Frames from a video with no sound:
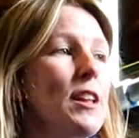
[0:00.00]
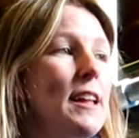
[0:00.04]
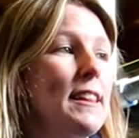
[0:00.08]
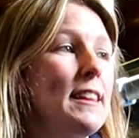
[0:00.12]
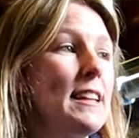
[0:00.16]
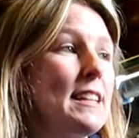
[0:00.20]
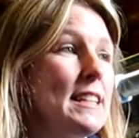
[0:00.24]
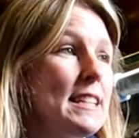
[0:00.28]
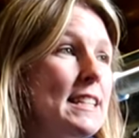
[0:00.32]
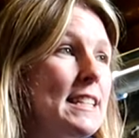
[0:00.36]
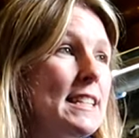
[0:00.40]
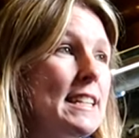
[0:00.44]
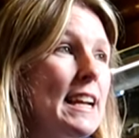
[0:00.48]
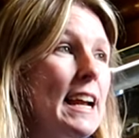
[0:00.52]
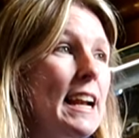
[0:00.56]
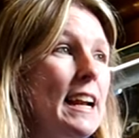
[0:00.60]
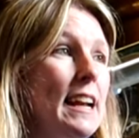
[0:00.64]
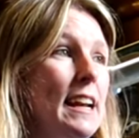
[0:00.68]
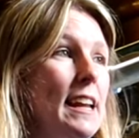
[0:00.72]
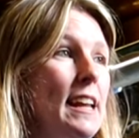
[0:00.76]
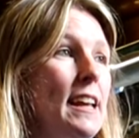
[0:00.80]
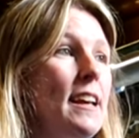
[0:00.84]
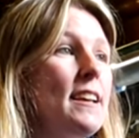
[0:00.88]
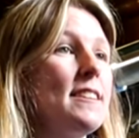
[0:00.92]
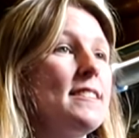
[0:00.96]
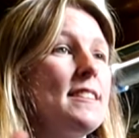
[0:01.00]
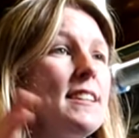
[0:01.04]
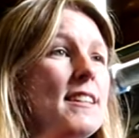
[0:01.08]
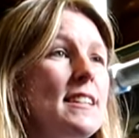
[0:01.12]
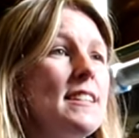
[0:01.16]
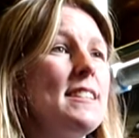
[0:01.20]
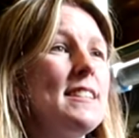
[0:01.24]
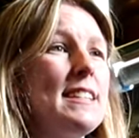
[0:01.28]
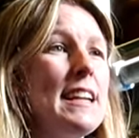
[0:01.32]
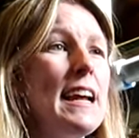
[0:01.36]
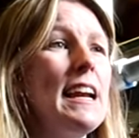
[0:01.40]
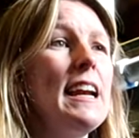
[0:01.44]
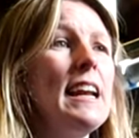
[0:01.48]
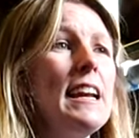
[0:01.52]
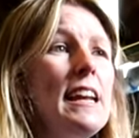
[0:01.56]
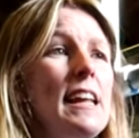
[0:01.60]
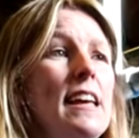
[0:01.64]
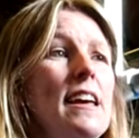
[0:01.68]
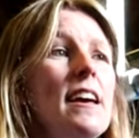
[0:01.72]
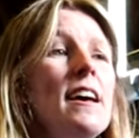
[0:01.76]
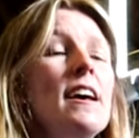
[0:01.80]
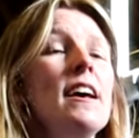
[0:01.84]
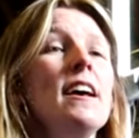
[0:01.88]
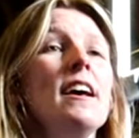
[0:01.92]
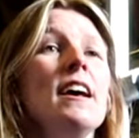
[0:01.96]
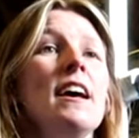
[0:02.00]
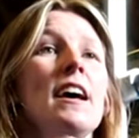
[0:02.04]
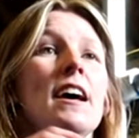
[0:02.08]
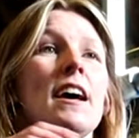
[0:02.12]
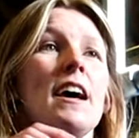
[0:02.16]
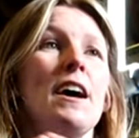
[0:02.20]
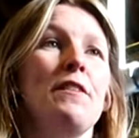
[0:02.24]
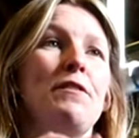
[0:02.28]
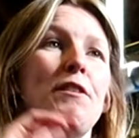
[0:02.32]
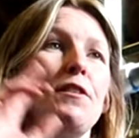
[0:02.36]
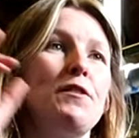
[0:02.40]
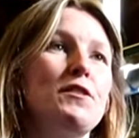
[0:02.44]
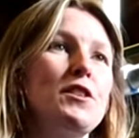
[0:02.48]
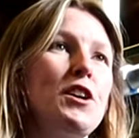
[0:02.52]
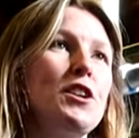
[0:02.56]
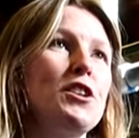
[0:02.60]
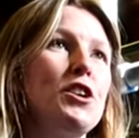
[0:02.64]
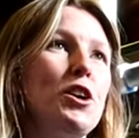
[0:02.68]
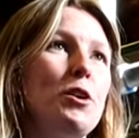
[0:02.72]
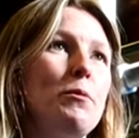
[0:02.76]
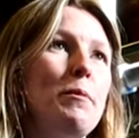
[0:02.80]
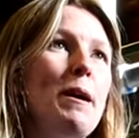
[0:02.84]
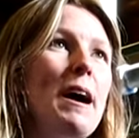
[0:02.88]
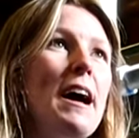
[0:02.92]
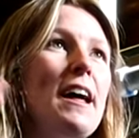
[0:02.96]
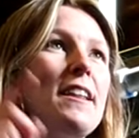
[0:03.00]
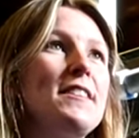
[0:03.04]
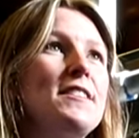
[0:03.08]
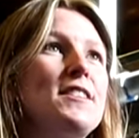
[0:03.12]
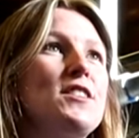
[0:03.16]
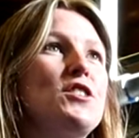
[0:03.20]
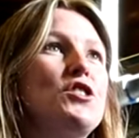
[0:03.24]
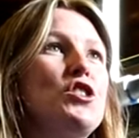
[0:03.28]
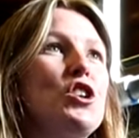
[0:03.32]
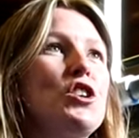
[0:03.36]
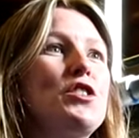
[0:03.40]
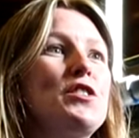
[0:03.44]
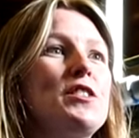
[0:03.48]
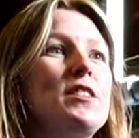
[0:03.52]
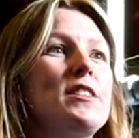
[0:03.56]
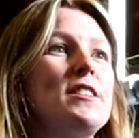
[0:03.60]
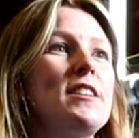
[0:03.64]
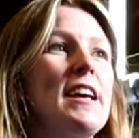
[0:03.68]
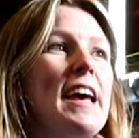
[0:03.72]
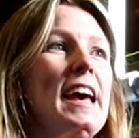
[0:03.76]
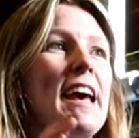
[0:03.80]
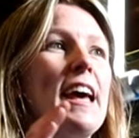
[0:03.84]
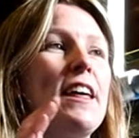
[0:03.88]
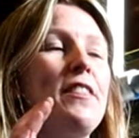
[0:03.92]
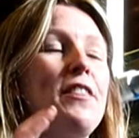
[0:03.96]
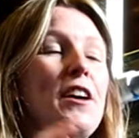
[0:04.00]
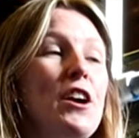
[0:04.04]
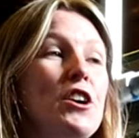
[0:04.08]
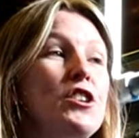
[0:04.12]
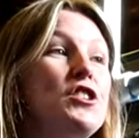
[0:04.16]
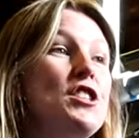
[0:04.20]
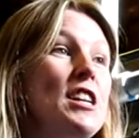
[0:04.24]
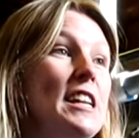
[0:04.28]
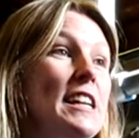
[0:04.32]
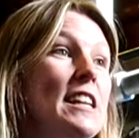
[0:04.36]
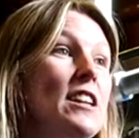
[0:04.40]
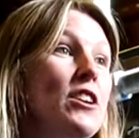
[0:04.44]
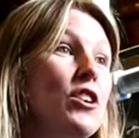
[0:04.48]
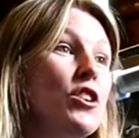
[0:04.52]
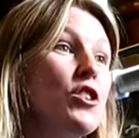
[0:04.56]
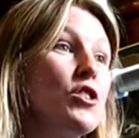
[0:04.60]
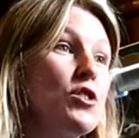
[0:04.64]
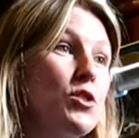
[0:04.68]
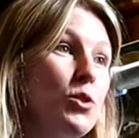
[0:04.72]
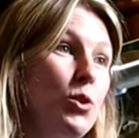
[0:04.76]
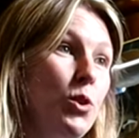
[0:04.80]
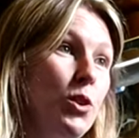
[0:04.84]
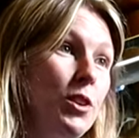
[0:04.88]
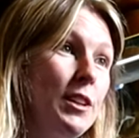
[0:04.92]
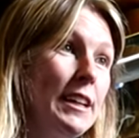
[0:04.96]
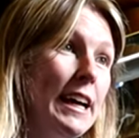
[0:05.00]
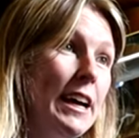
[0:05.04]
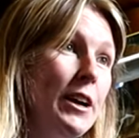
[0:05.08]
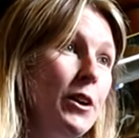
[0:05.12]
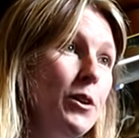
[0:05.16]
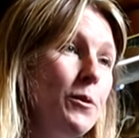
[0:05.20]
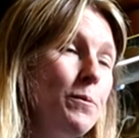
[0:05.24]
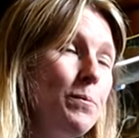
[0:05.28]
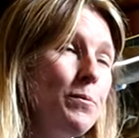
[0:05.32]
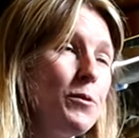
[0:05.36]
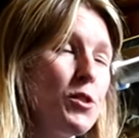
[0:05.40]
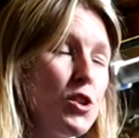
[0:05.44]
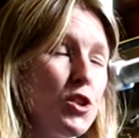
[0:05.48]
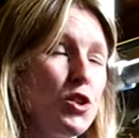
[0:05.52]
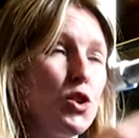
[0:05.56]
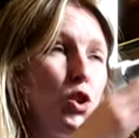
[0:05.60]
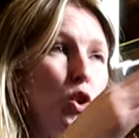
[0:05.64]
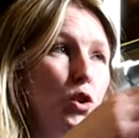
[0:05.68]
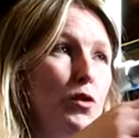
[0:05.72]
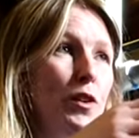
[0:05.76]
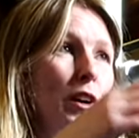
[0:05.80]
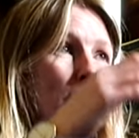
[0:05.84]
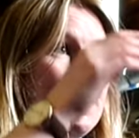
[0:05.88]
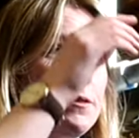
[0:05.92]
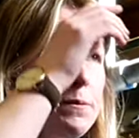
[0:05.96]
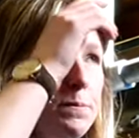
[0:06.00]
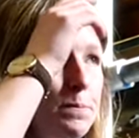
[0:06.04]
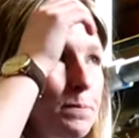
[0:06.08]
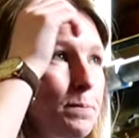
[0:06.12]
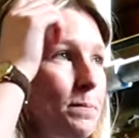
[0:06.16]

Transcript: than the distillery, because the distillery, if you've done your maths, is just 13 years old now, just over.